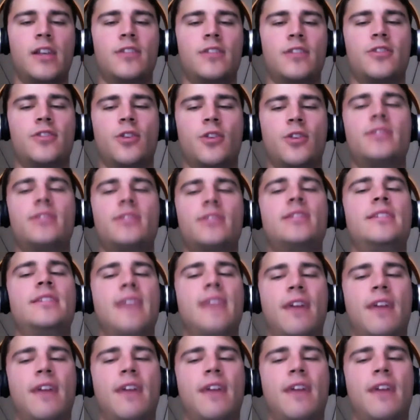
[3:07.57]
So it's
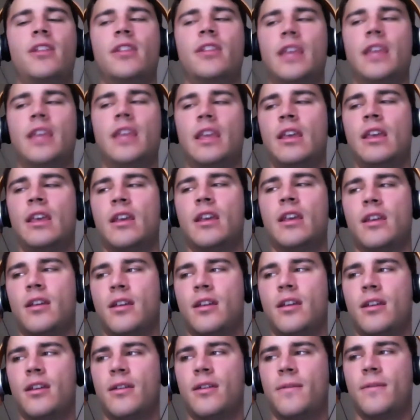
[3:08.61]
definitely
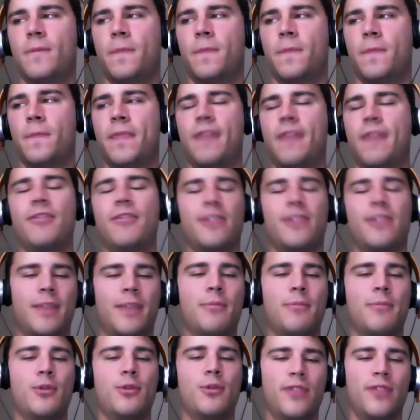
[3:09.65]
a
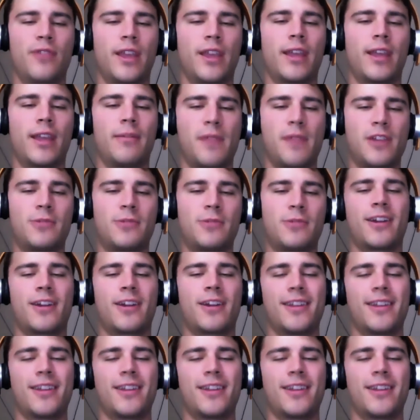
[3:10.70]
moving benchmark.